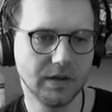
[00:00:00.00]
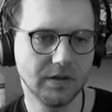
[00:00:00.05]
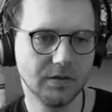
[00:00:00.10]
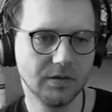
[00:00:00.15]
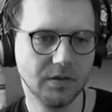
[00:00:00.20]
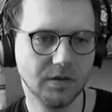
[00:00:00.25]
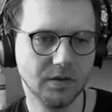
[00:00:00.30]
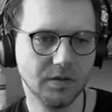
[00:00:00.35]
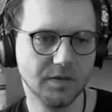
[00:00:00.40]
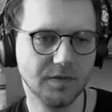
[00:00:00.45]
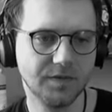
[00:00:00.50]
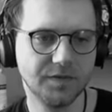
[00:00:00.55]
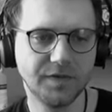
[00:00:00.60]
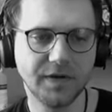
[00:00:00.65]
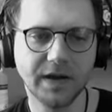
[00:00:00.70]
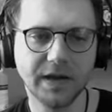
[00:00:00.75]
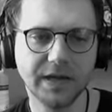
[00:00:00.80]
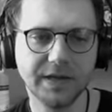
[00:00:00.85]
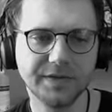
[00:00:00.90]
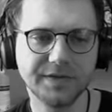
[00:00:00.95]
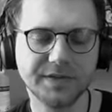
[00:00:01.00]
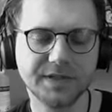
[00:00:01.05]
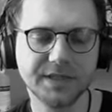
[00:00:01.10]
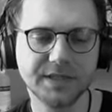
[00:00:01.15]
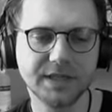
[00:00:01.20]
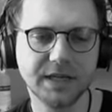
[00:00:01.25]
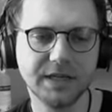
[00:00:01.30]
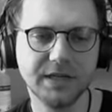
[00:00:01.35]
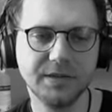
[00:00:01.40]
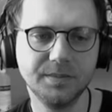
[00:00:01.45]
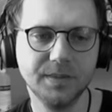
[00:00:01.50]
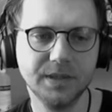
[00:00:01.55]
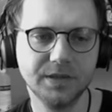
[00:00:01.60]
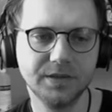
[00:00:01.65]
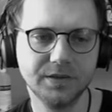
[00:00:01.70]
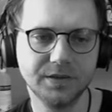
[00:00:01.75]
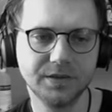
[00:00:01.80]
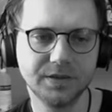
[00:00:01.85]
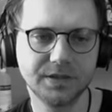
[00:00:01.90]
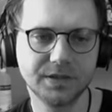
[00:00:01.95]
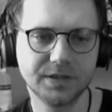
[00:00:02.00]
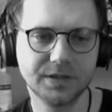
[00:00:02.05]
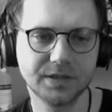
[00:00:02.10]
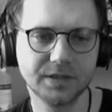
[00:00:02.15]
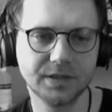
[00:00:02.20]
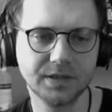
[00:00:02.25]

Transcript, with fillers: don't know, 5 centimeters